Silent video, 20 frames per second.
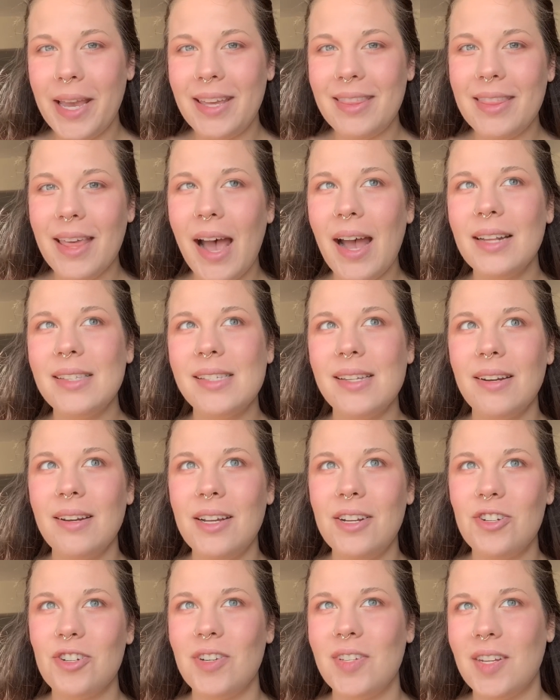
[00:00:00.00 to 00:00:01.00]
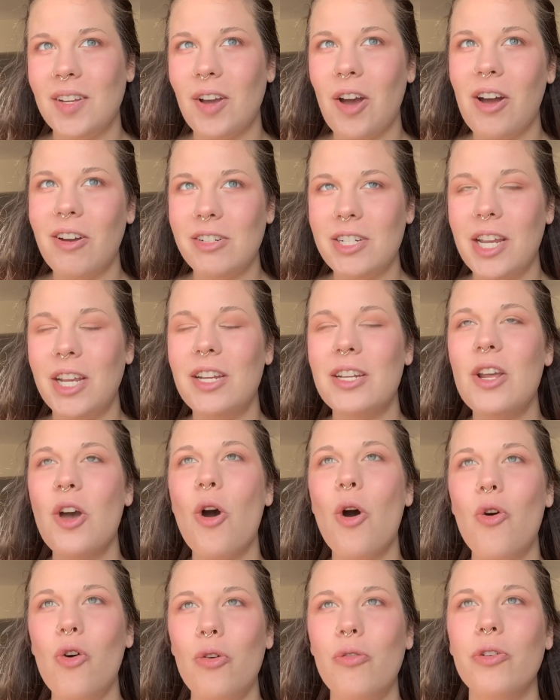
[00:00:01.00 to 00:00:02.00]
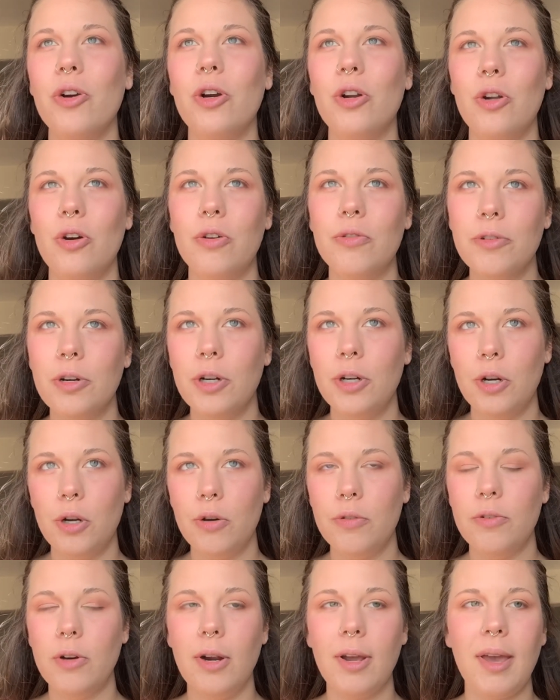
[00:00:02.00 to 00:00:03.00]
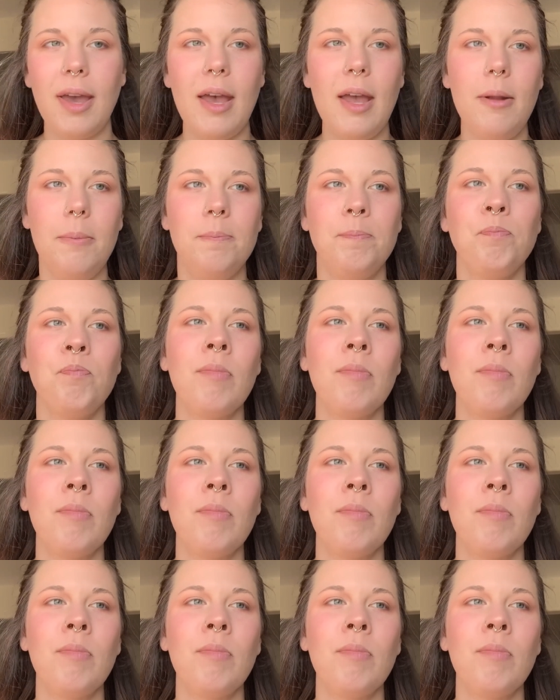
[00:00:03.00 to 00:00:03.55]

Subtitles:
and that's not interesting content over and over and over again.